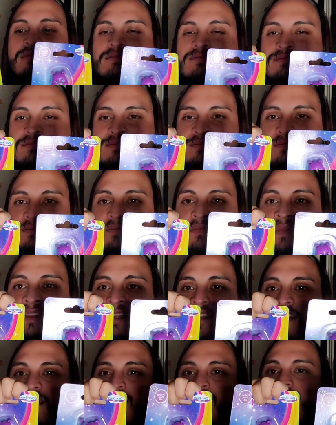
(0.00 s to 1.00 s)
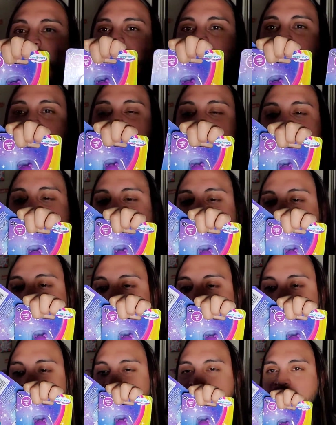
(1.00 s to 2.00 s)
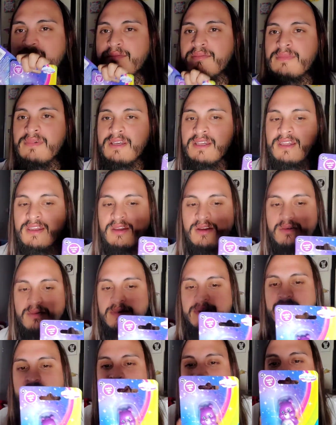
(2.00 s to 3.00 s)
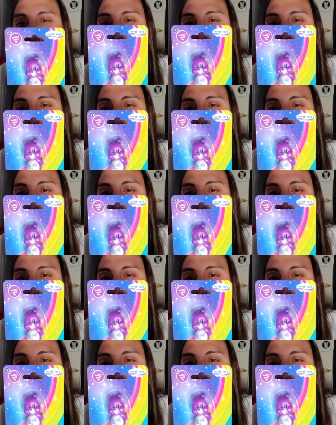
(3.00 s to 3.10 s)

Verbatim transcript: mm hmm Let's do one at a time. Okay. We got a